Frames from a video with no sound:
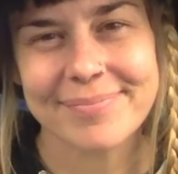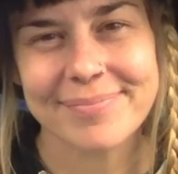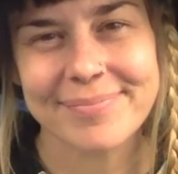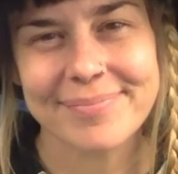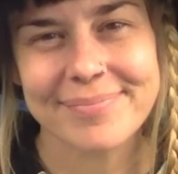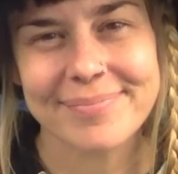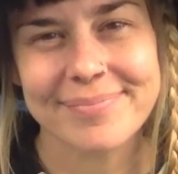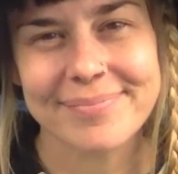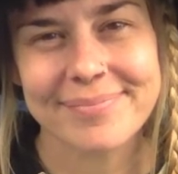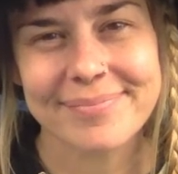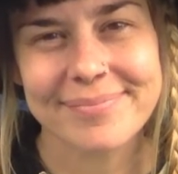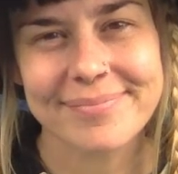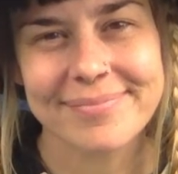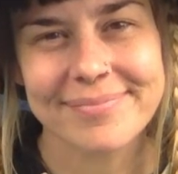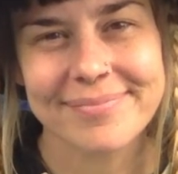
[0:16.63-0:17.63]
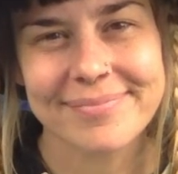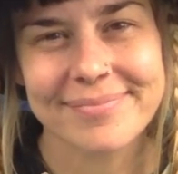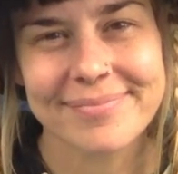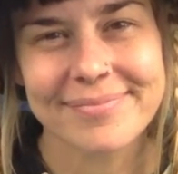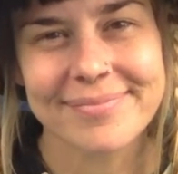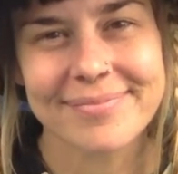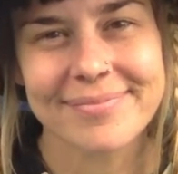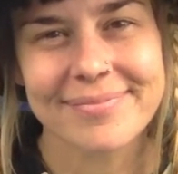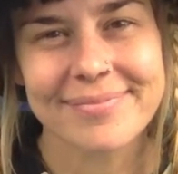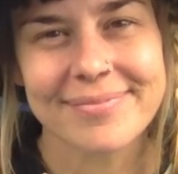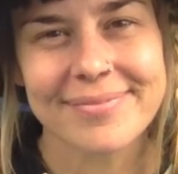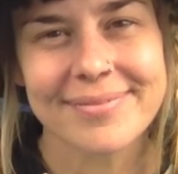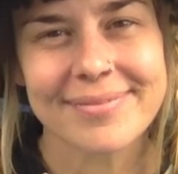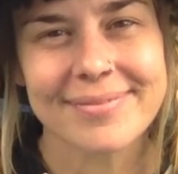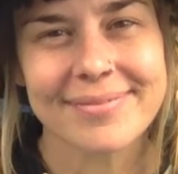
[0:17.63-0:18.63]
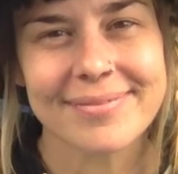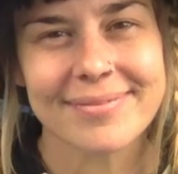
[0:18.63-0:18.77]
Nothing is said.